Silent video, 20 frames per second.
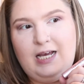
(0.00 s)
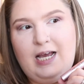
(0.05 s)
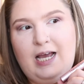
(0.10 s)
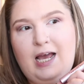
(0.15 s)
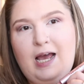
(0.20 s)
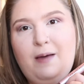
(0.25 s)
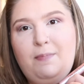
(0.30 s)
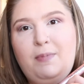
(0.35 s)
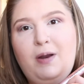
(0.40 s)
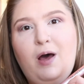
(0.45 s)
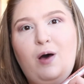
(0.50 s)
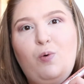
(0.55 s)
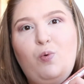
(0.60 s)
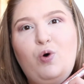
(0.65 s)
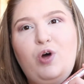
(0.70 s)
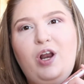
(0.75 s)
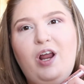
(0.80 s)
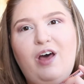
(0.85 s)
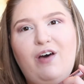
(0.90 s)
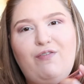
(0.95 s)
I'm not
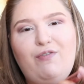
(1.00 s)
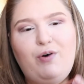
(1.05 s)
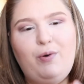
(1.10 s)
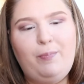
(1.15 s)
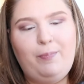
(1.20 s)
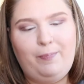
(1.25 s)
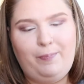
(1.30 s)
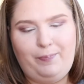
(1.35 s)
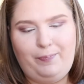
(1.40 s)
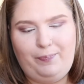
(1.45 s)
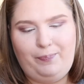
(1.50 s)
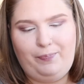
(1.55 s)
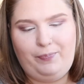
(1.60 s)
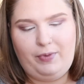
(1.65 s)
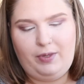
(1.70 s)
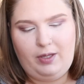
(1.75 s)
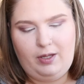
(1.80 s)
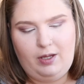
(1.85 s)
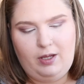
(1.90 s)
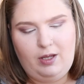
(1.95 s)
one of
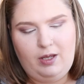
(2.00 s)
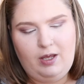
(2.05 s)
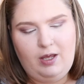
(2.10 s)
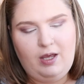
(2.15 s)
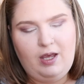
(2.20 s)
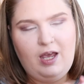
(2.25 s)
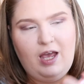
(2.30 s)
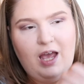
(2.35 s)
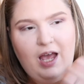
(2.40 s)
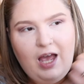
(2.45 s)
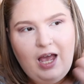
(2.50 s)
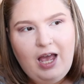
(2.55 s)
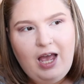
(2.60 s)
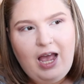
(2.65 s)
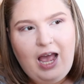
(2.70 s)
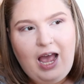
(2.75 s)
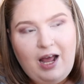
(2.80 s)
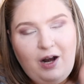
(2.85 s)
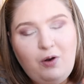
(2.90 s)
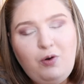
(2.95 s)

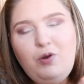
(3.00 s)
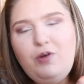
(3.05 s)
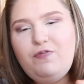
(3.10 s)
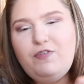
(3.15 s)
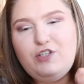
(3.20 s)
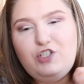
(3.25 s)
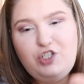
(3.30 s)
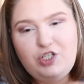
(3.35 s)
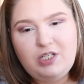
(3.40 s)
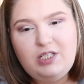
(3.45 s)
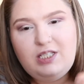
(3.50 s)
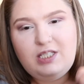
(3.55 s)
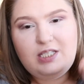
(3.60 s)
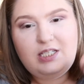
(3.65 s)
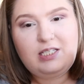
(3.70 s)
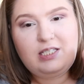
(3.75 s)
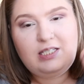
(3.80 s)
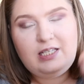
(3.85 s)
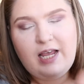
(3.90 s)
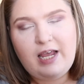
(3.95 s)
them. I don't know if it's just the
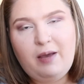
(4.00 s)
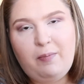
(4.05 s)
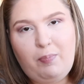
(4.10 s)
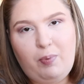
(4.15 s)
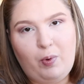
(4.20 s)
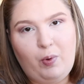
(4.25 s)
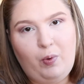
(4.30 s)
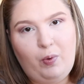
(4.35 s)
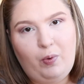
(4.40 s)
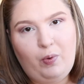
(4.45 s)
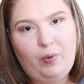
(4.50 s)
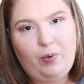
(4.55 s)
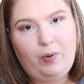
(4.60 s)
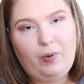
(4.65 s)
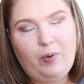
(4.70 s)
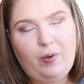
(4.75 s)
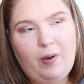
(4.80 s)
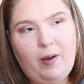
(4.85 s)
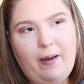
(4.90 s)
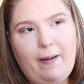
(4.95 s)
sample,
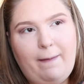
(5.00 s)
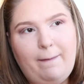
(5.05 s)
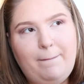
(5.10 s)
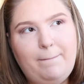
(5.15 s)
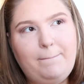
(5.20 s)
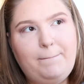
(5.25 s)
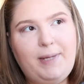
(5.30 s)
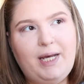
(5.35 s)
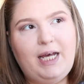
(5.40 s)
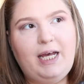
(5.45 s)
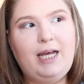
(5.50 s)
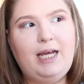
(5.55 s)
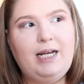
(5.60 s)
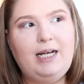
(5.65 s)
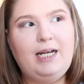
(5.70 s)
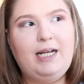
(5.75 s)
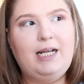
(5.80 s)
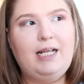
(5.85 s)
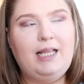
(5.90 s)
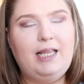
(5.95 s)
but
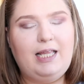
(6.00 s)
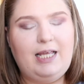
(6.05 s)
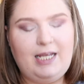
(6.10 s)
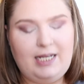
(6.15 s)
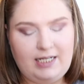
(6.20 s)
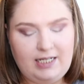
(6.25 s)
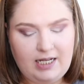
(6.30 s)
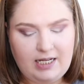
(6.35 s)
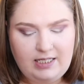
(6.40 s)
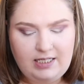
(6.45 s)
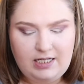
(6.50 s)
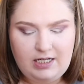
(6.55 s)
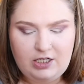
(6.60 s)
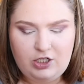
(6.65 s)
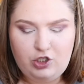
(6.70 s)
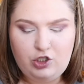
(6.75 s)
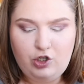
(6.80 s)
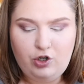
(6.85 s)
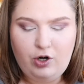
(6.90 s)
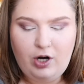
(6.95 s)
it
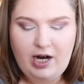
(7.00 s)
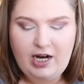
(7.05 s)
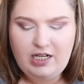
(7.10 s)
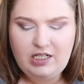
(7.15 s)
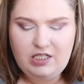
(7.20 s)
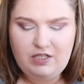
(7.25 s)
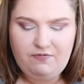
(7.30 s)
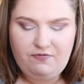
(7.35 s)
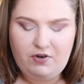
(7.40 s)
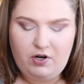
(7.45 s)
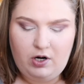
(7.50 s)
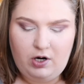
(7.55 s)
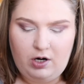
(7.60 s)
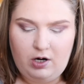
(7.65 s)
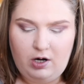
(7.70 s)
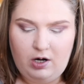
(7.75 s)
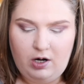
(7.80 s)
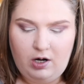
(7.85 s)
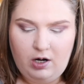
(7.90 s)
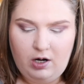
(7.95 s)
doesn't
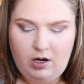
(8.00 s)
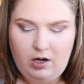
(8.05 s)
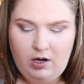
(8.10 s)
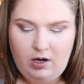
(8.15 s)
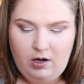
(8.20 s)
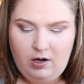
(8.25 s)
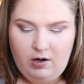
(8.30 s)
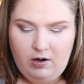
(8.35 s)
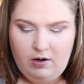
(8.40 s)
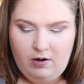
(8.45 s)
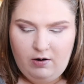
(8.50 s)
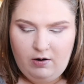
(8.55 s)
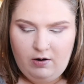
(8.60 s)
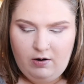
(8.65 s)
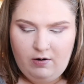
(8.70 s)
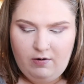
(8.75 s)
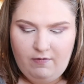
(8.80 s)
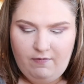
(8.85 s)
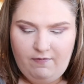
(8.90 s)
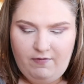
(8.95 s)
transfer
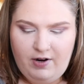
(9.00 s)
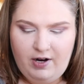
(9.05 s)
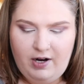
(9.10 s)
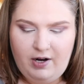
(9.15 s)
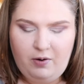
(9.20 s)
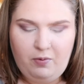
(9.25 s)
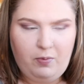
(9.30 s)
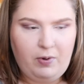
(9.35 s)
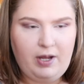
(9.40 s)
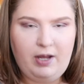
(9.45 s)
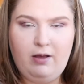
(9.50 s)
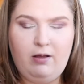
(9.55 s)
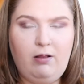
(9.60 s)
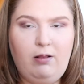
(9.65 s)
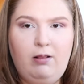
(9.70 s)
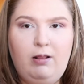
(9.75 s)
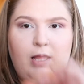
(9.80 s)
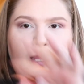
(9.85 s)
very well.